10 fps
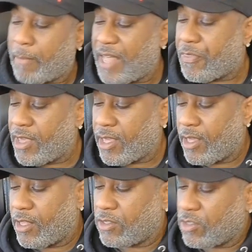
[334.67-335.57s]
My thing
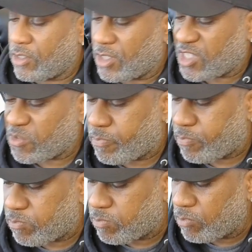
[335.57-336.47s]
is,
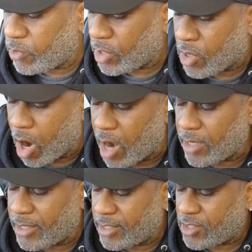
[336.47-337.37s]

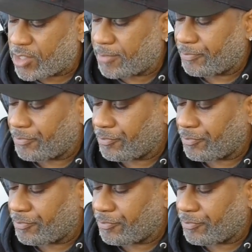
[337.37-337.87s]
regardless,